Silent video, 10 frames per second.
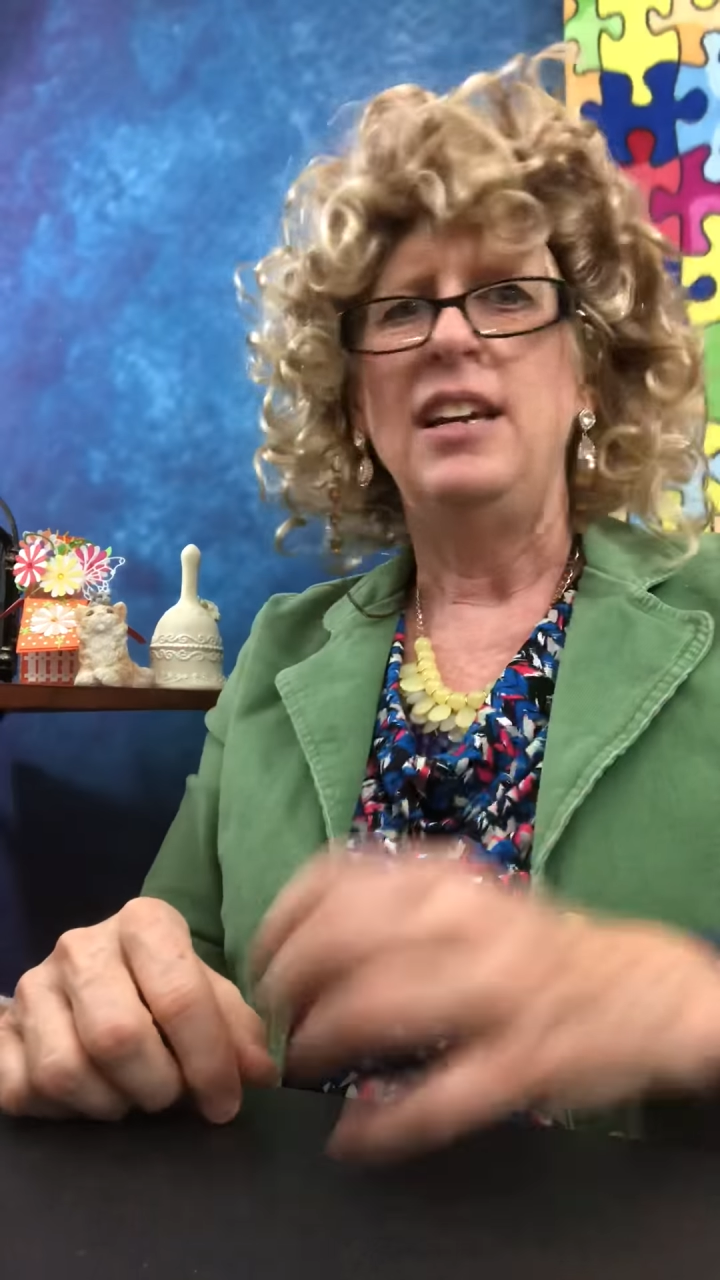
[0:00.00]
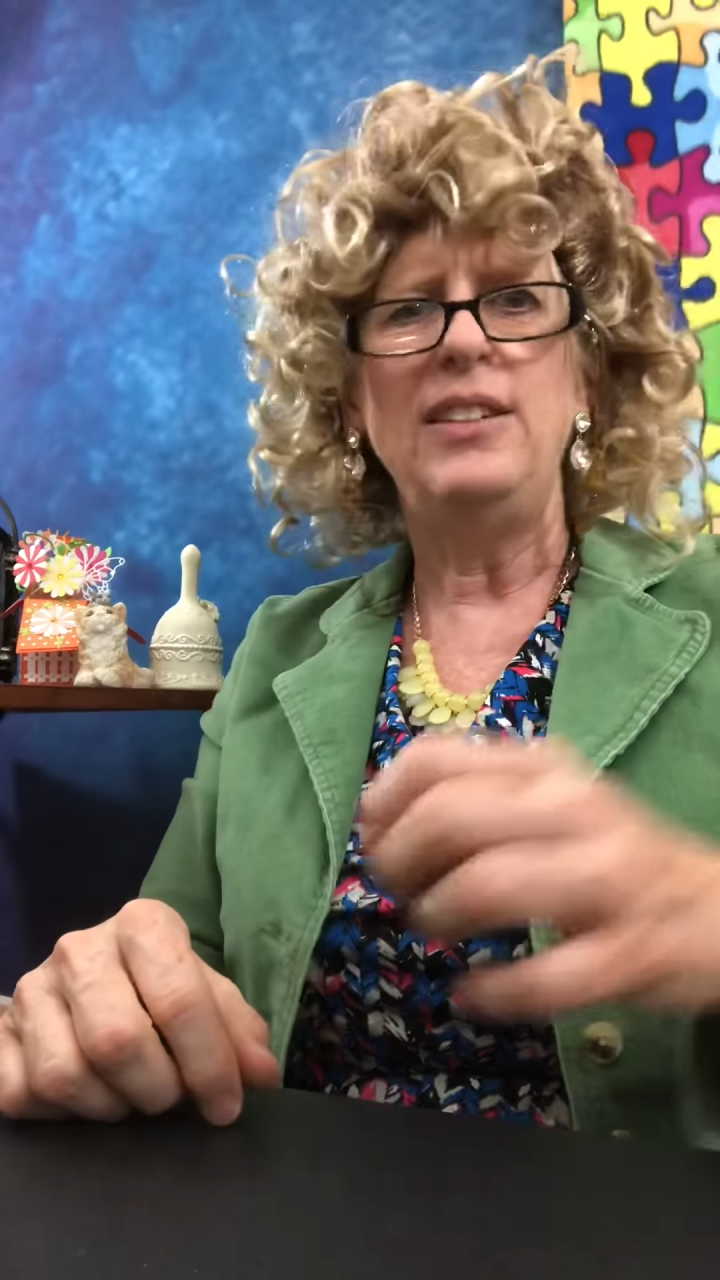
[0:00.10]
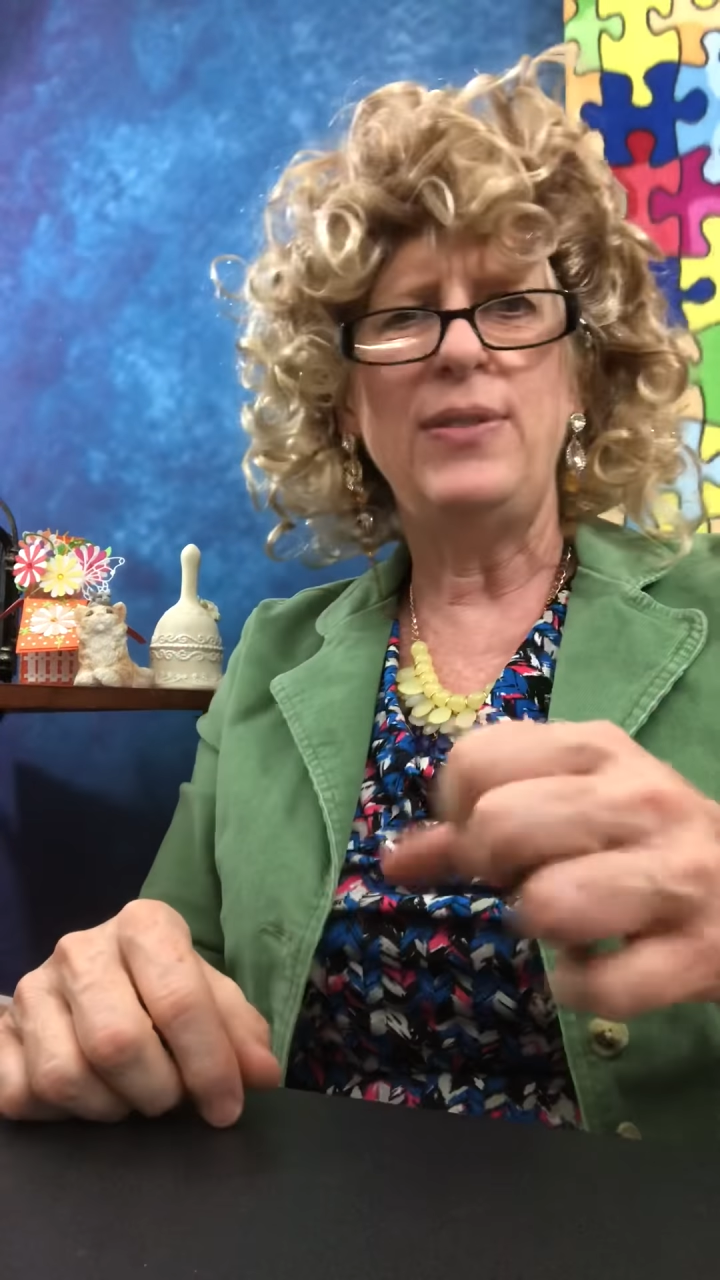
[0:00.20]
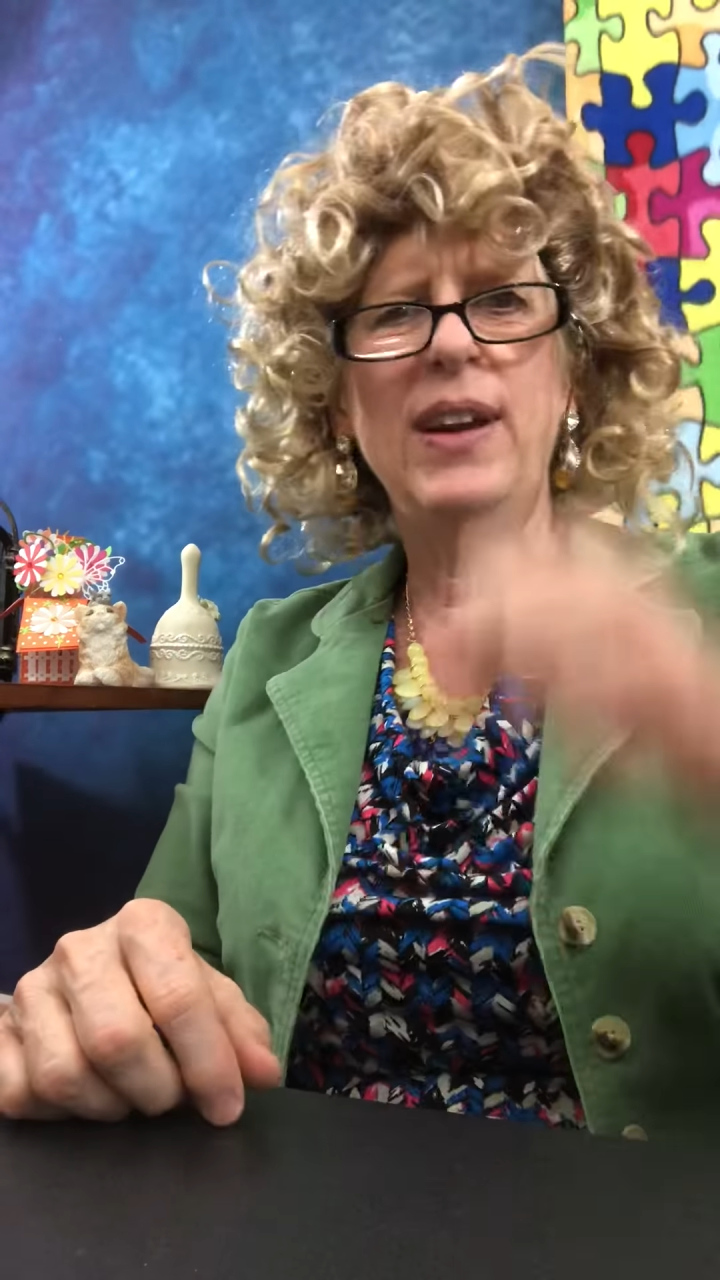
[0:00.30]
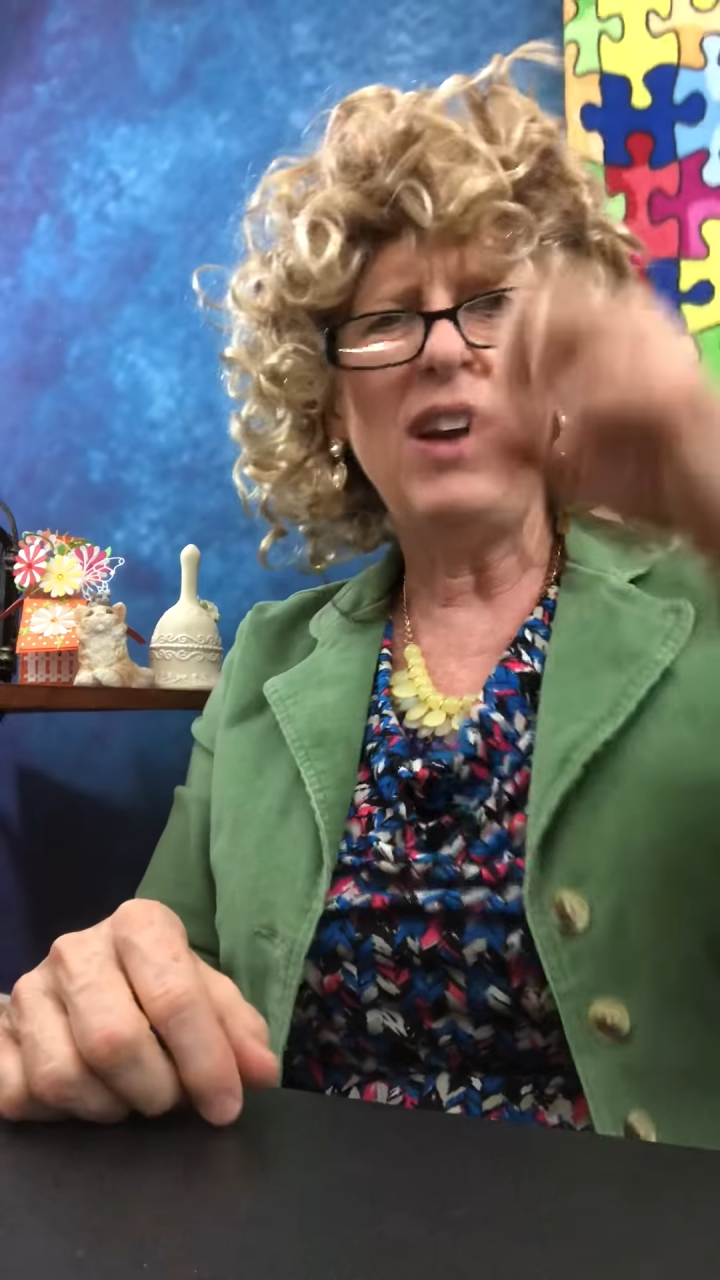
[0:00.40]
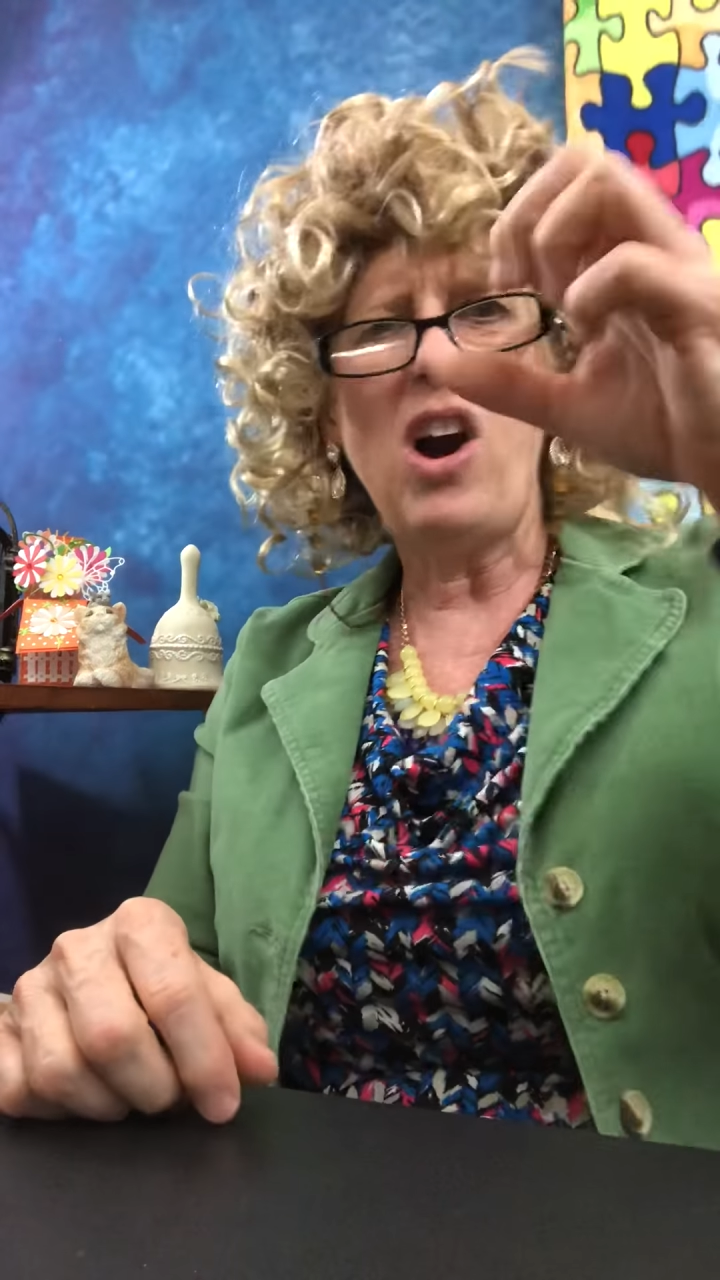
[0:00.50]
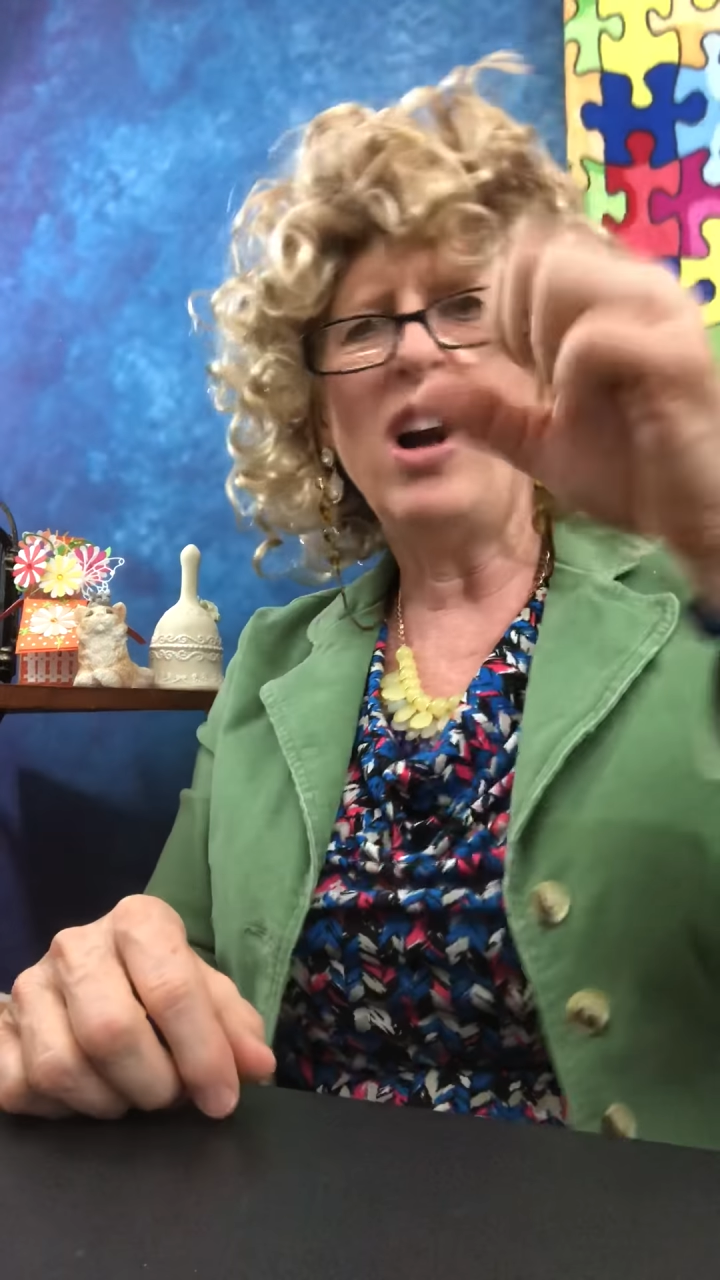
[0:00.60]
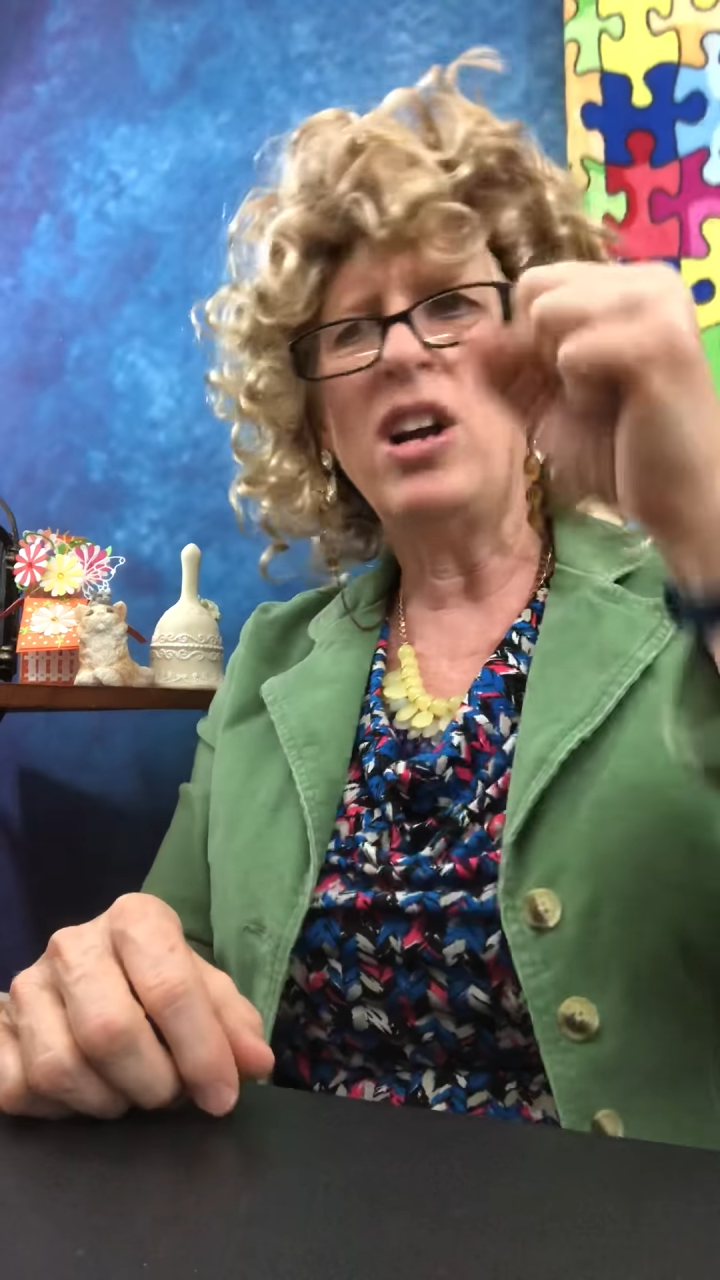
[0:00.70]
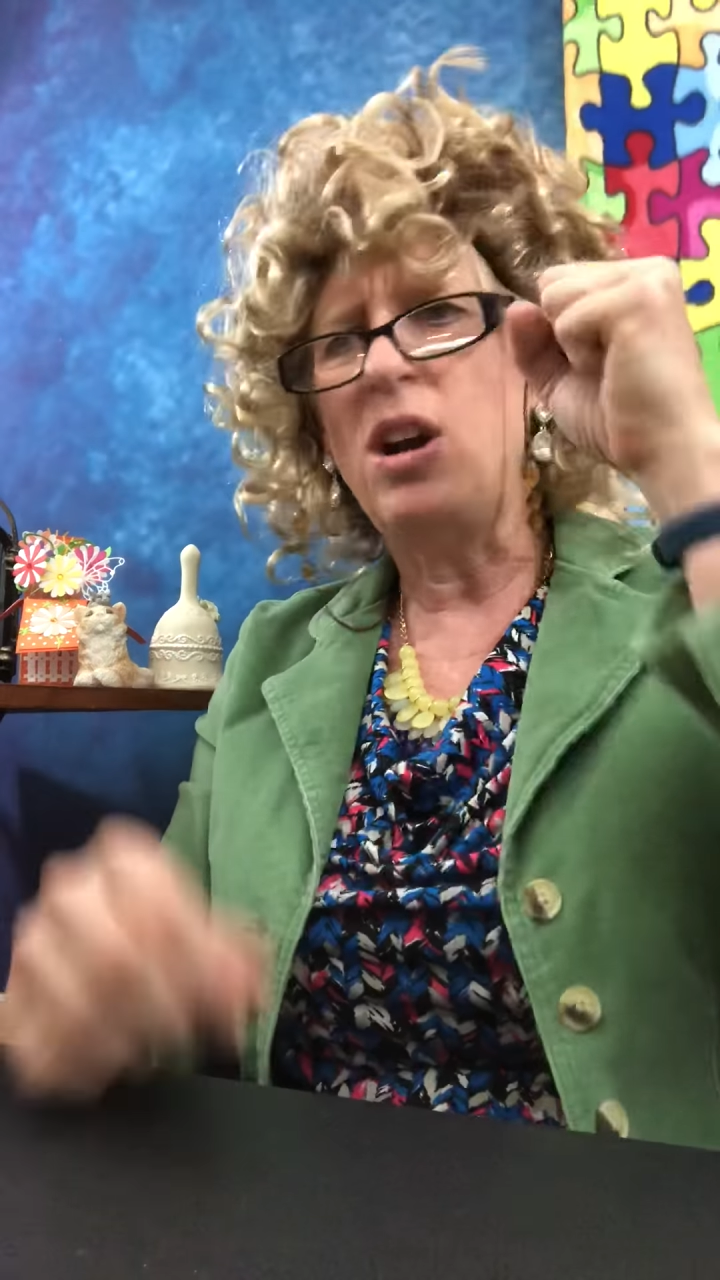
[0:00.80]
it's very hard